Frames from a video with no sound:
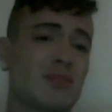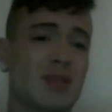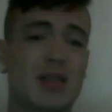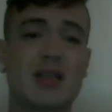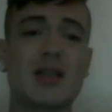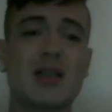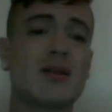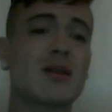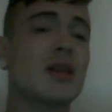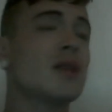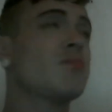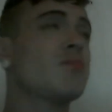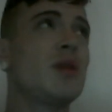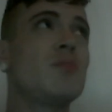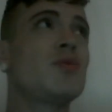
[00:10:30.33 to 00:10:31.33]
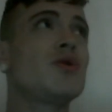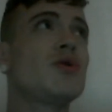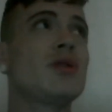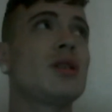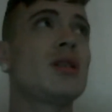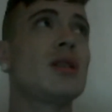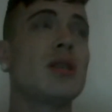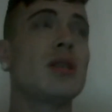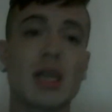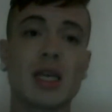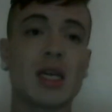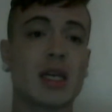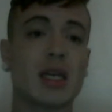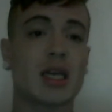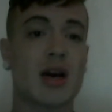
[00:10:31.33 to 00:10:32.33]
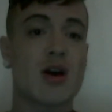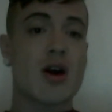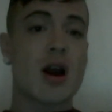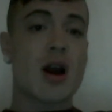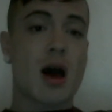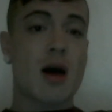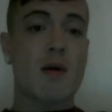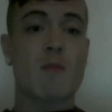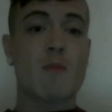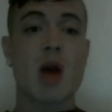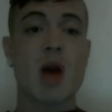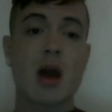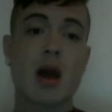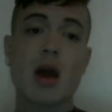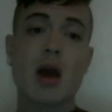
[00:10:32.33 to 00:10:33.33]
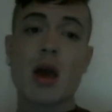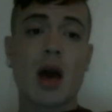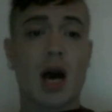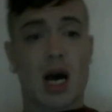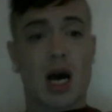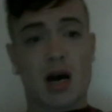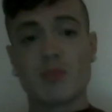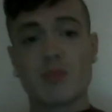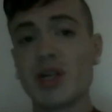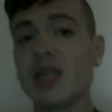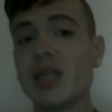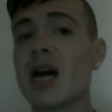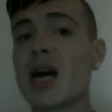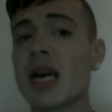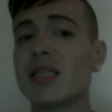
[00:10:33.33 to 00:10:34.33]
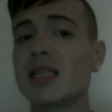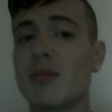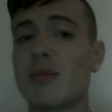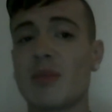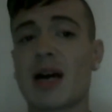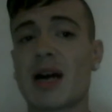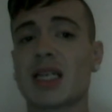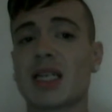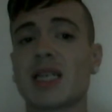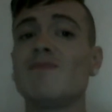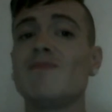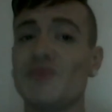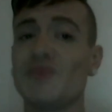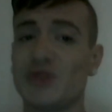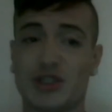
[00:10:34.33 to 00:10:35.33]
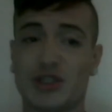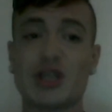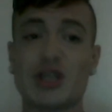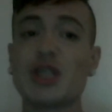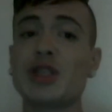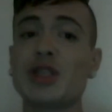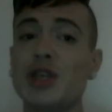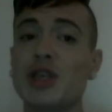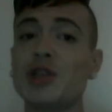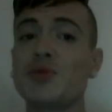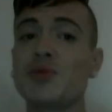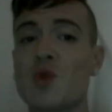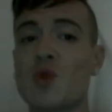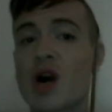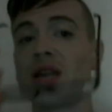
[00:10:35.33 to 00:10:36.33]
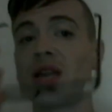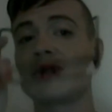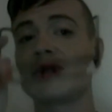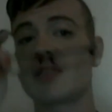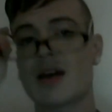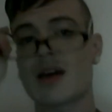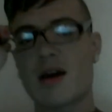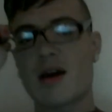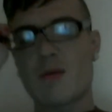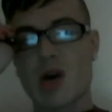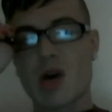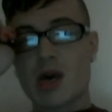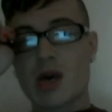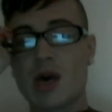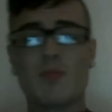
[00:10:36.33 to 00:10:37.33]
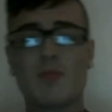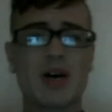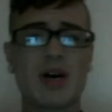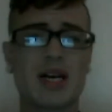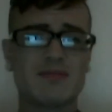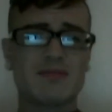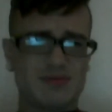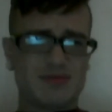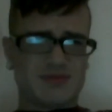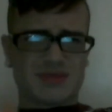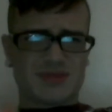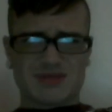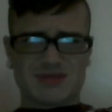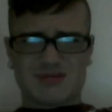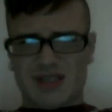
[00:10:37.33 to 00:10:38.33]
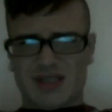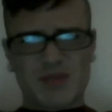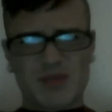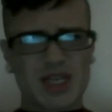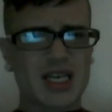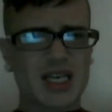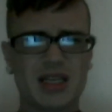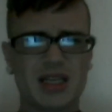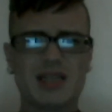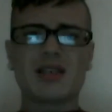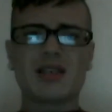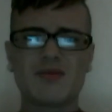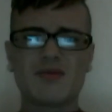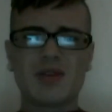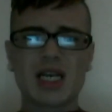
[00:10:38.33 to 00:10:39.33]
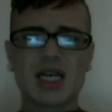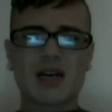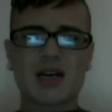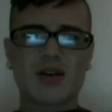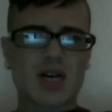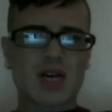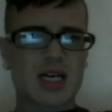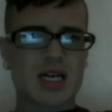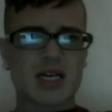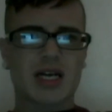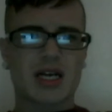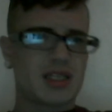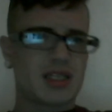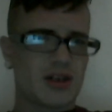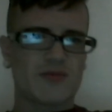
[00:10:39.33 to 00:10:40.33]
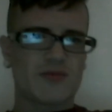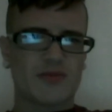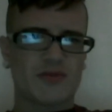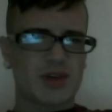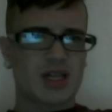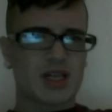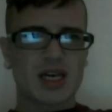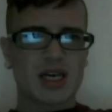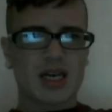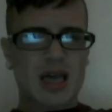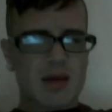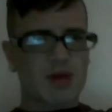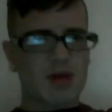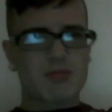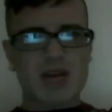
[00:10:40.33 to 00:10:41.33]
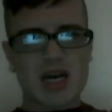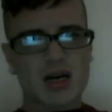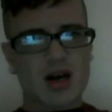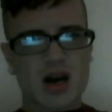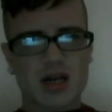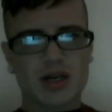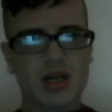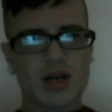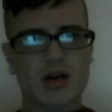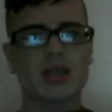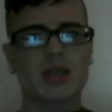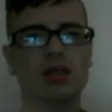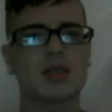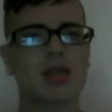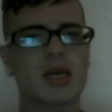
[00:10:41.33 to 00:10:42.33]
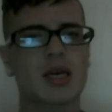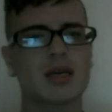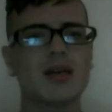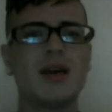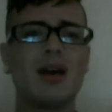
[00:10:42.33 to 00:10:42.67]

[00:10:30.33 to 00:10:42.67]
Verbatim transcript: I don't like people just sitting there. I'll be nice about it just this once, but I'm gonna end this video, and I don't feel like coming back on here and saying,